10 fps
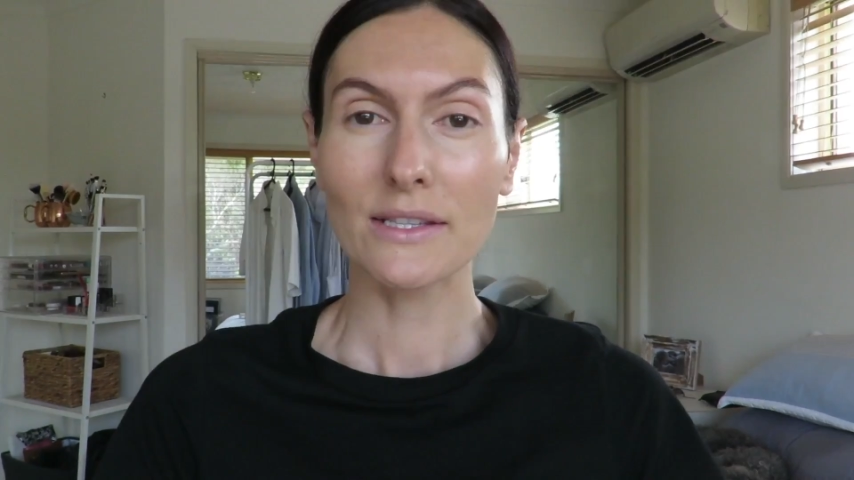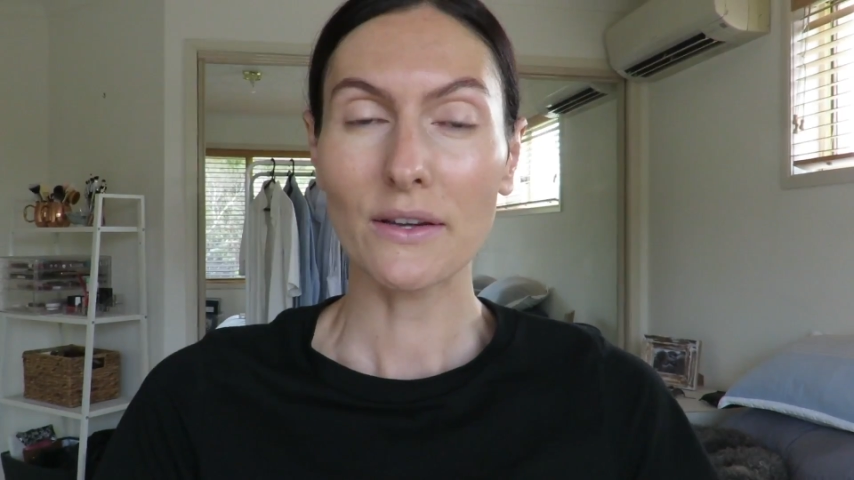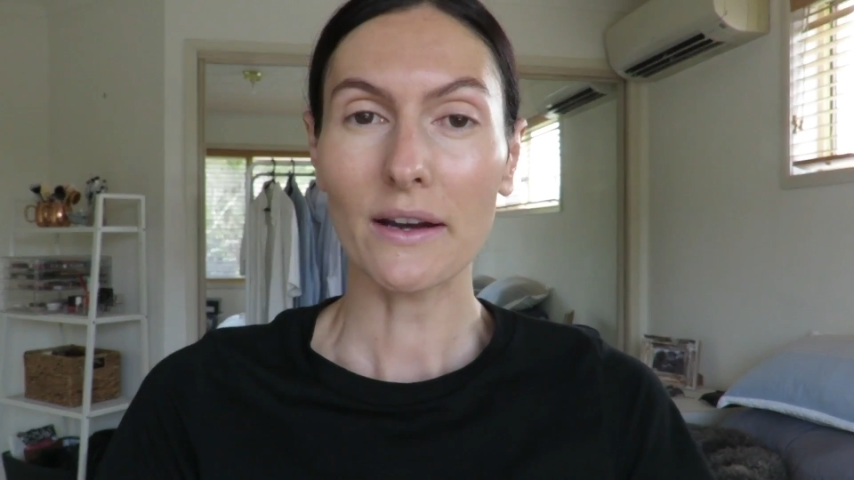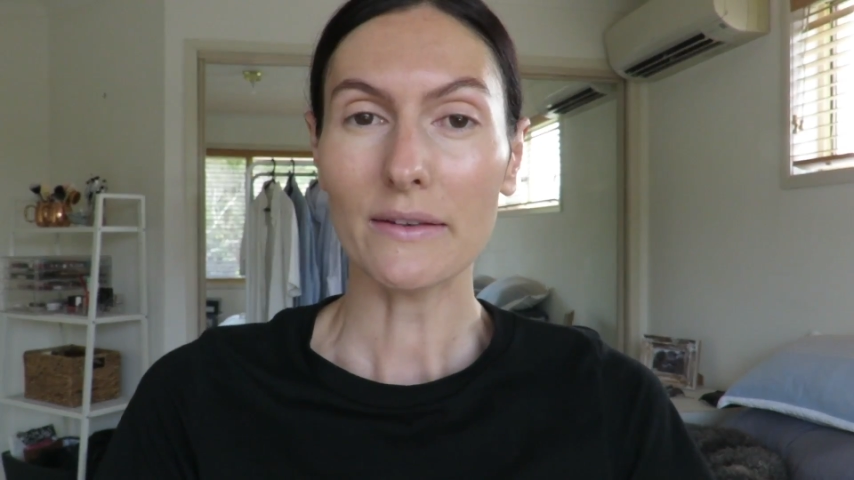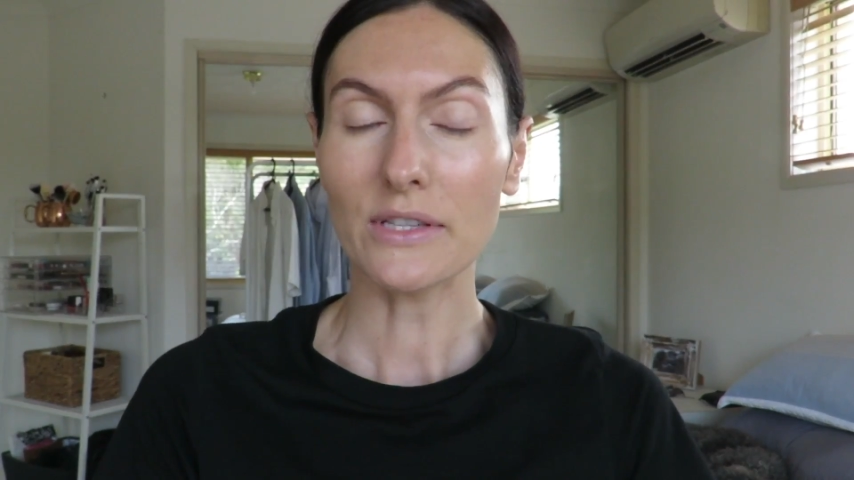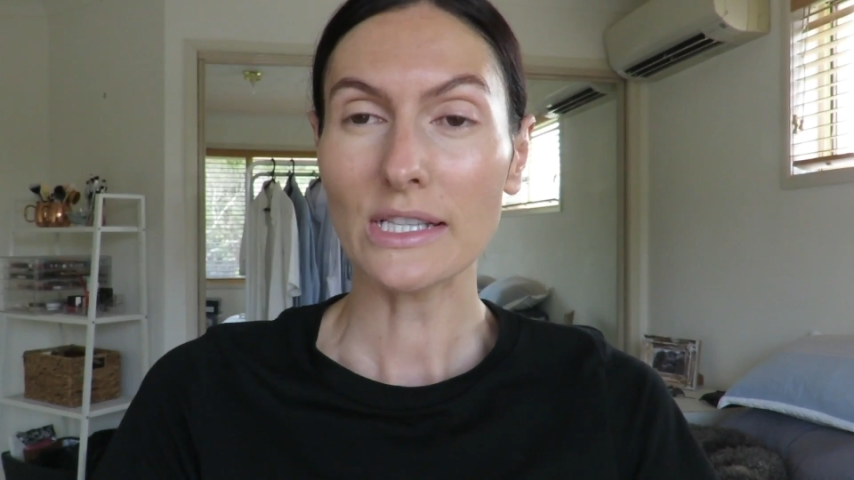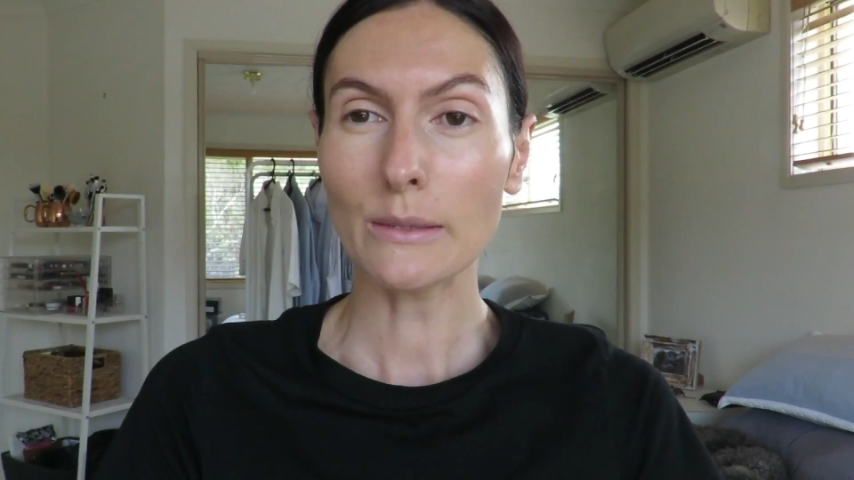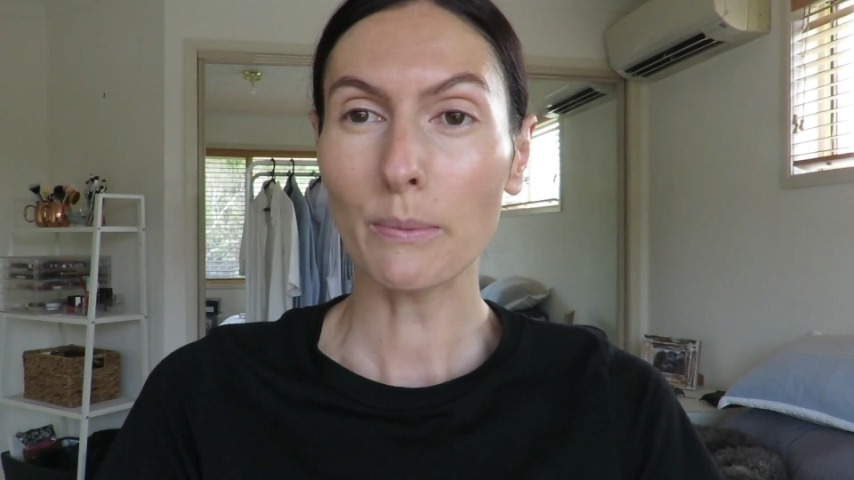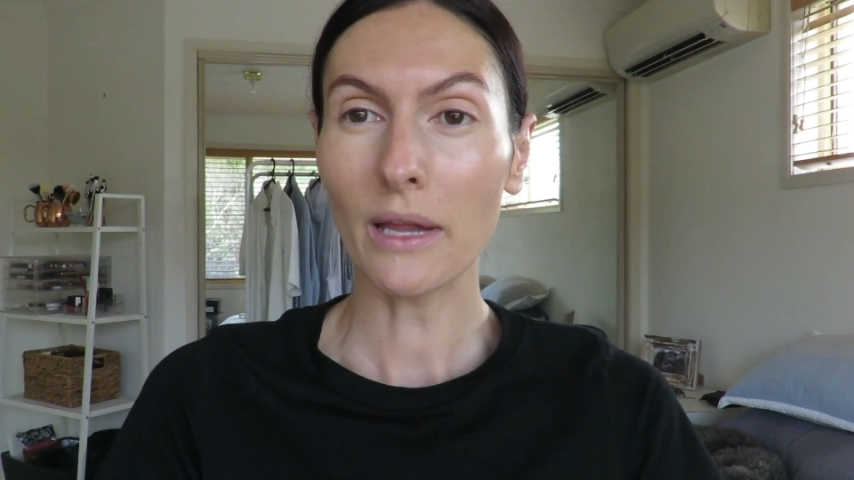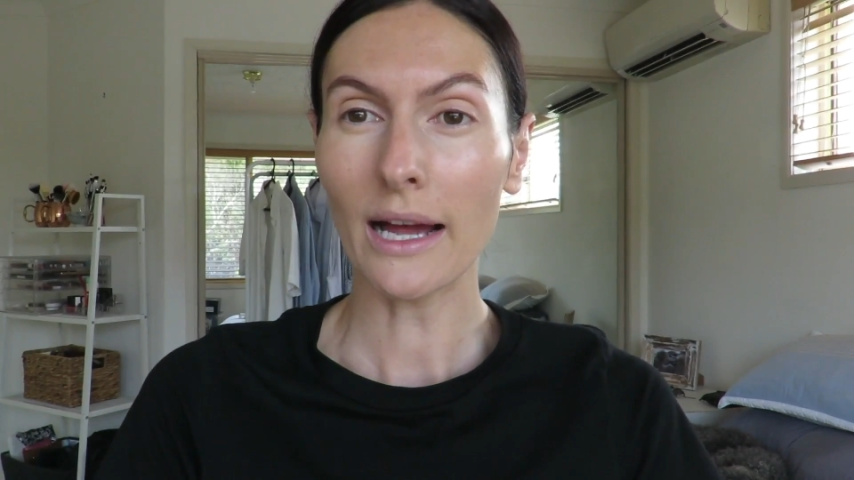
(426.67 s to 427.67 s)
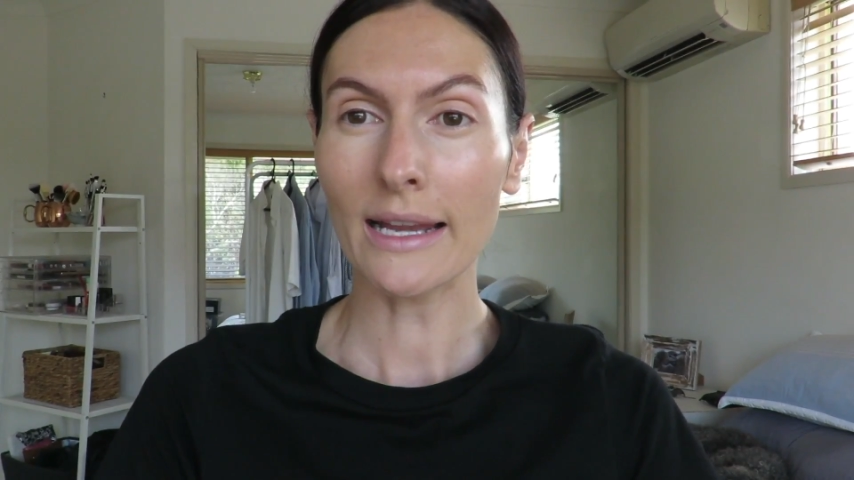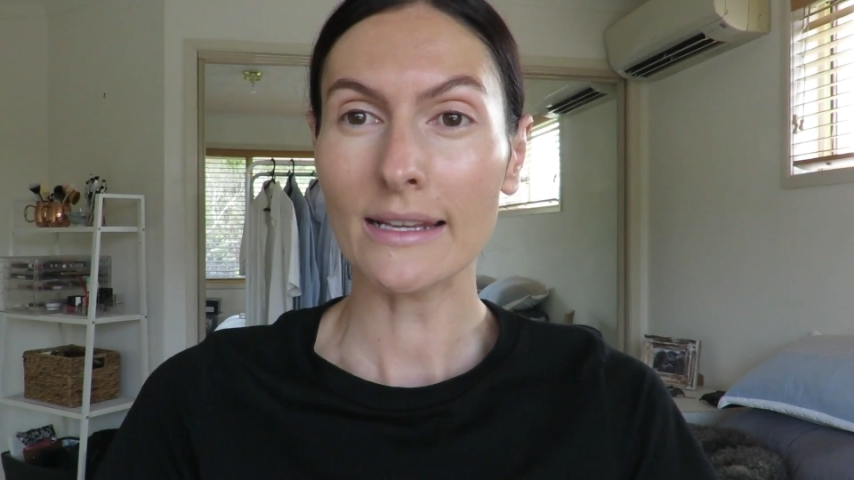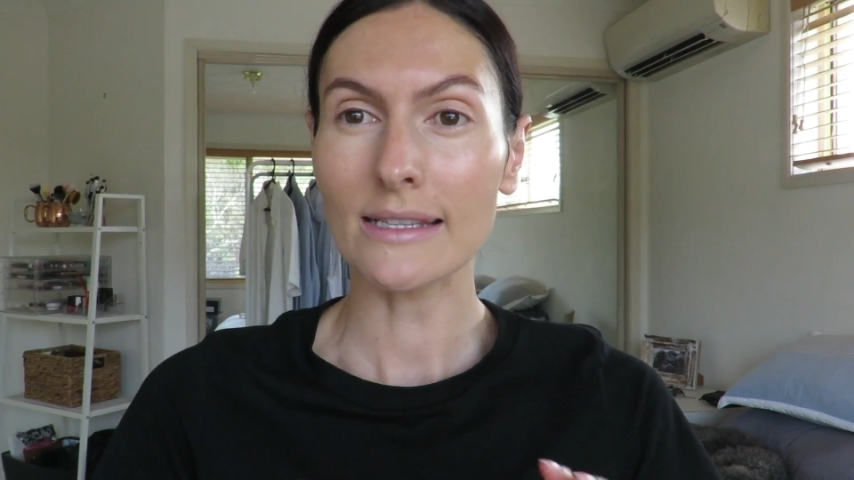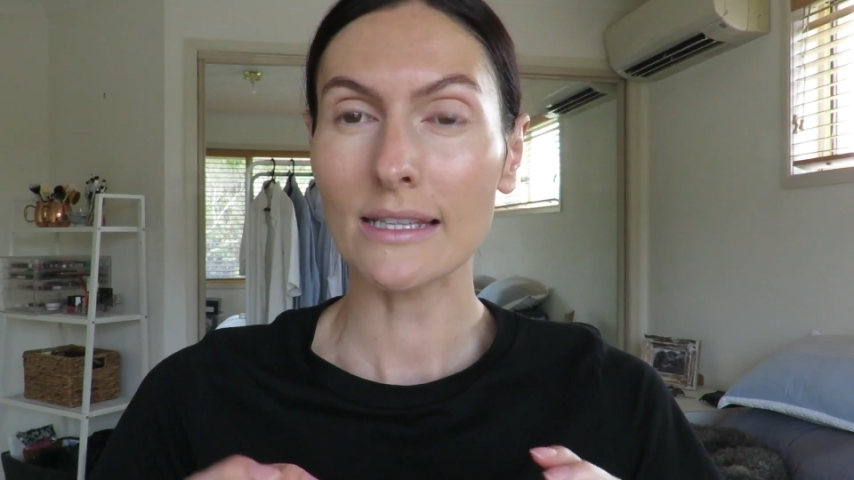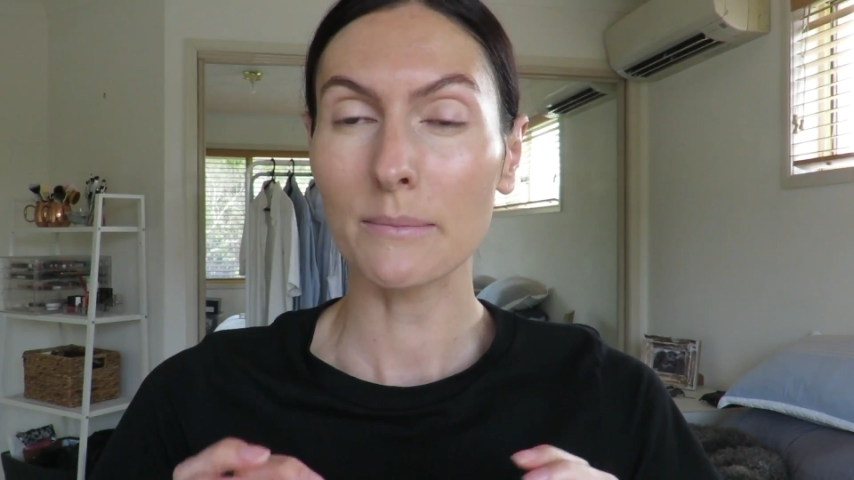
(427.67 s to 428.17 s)
So I've just
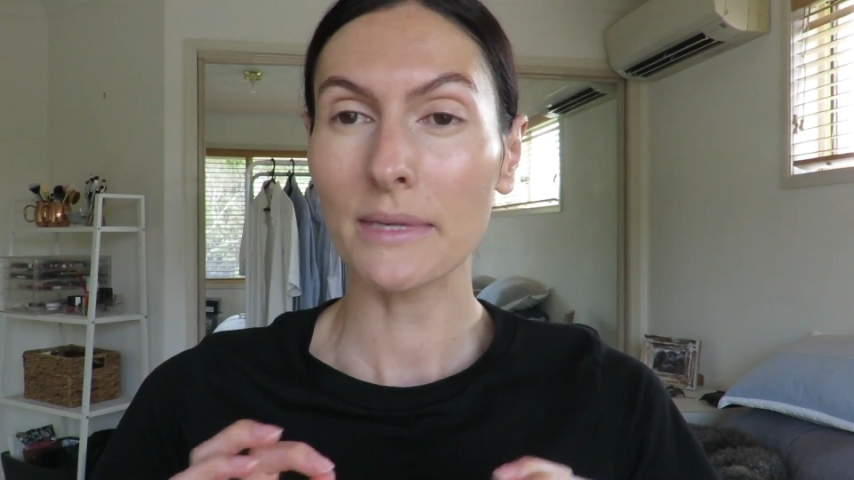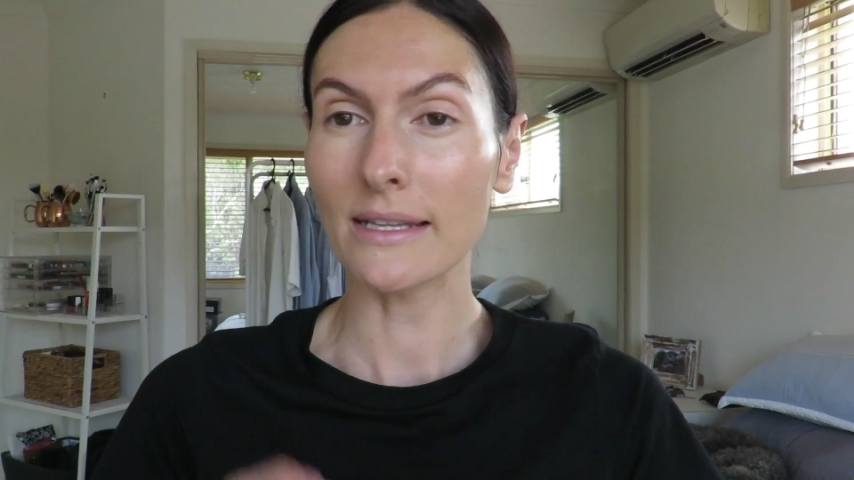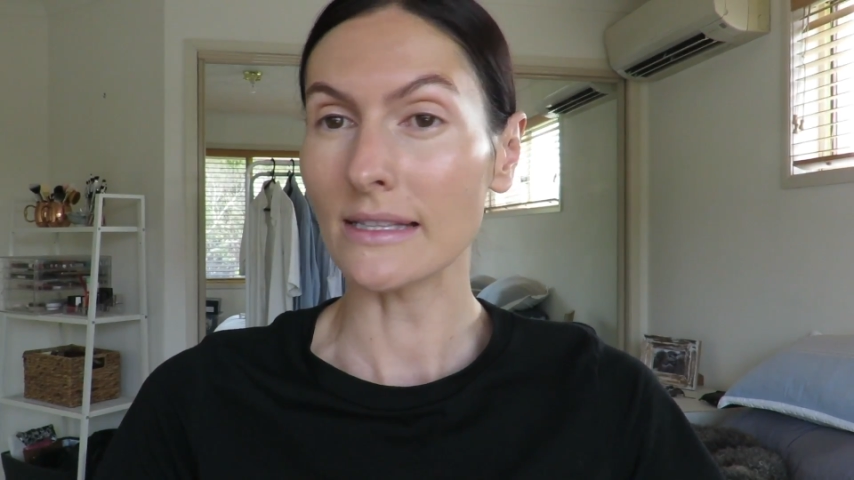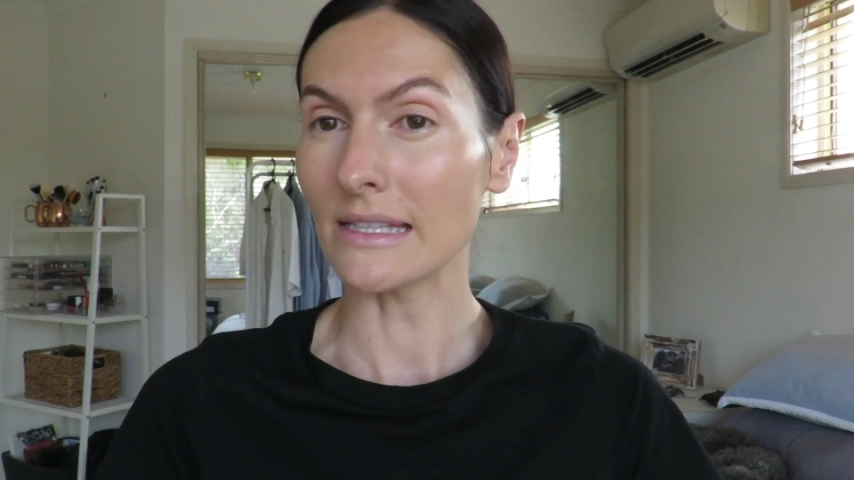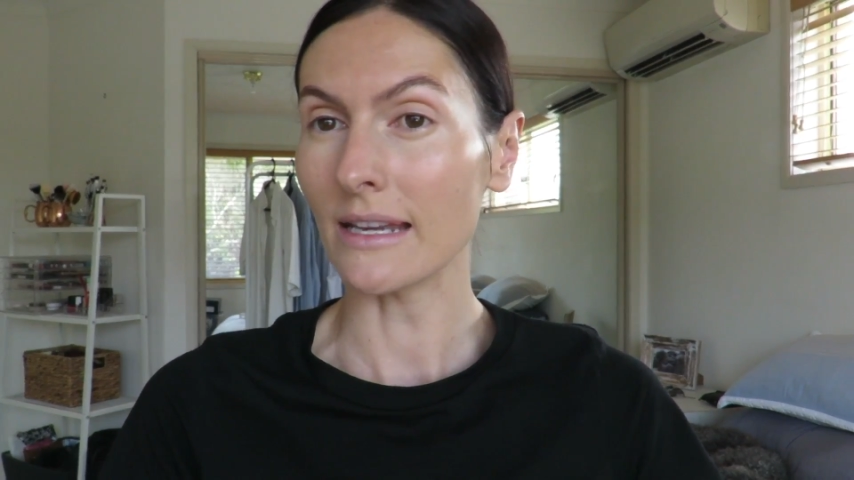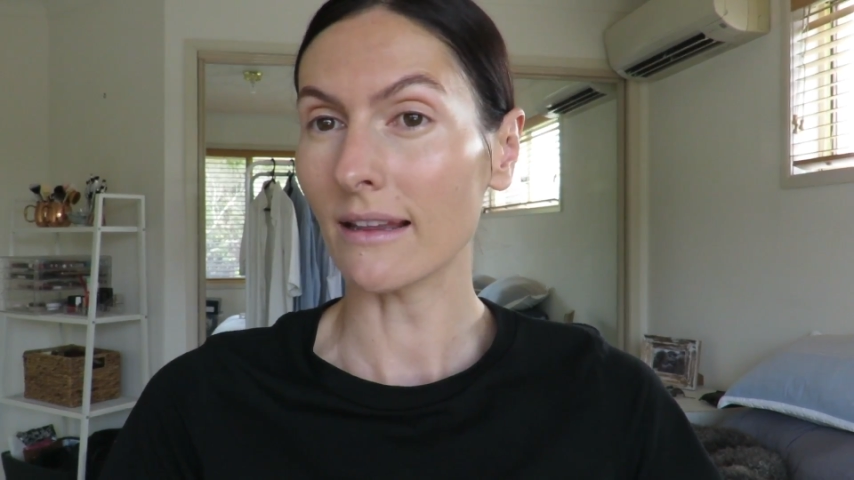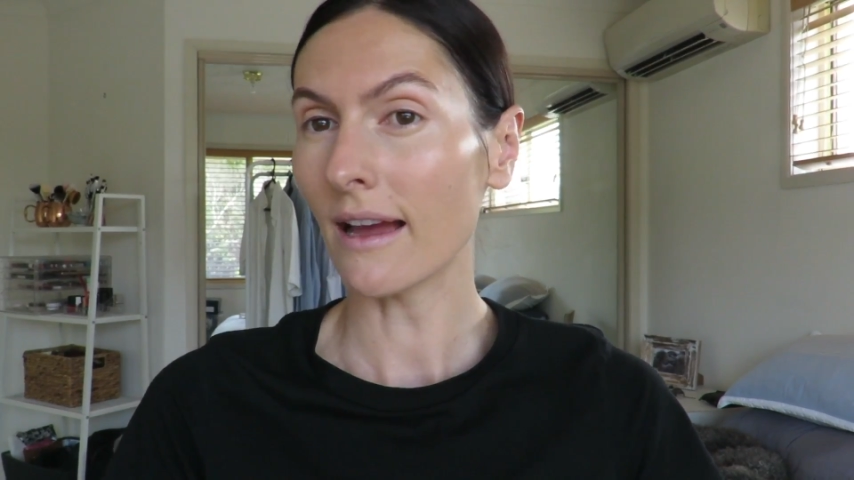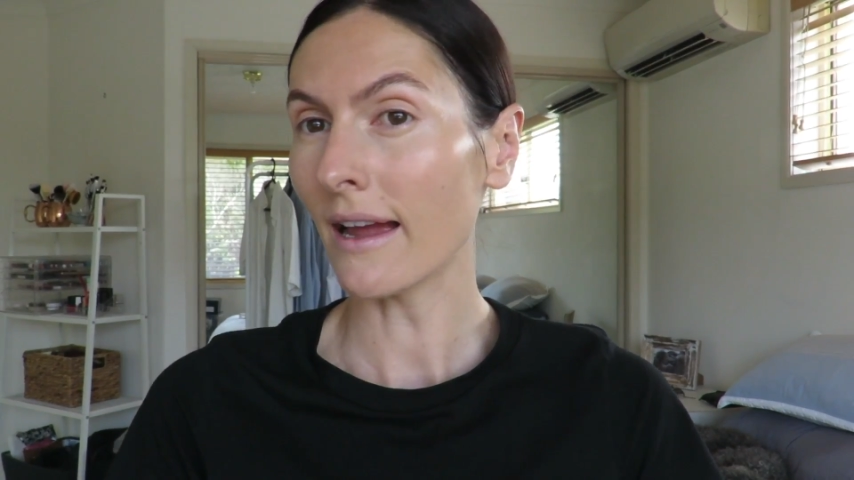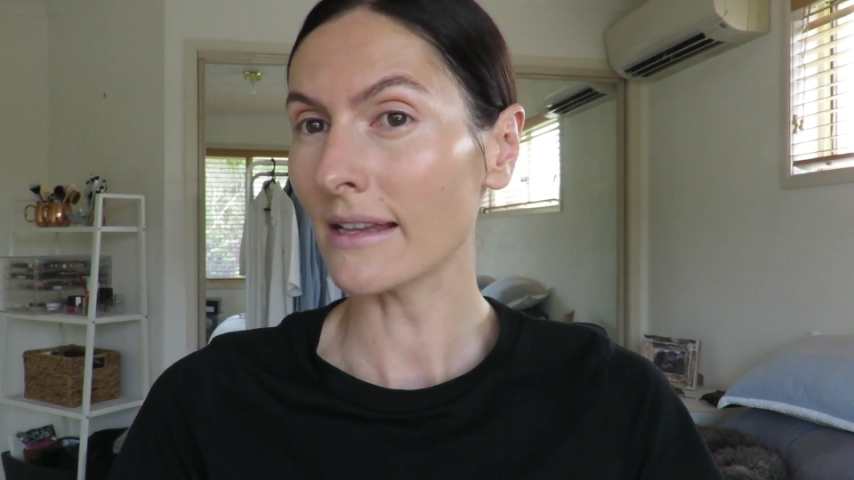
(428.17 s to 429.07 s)
applied some concealer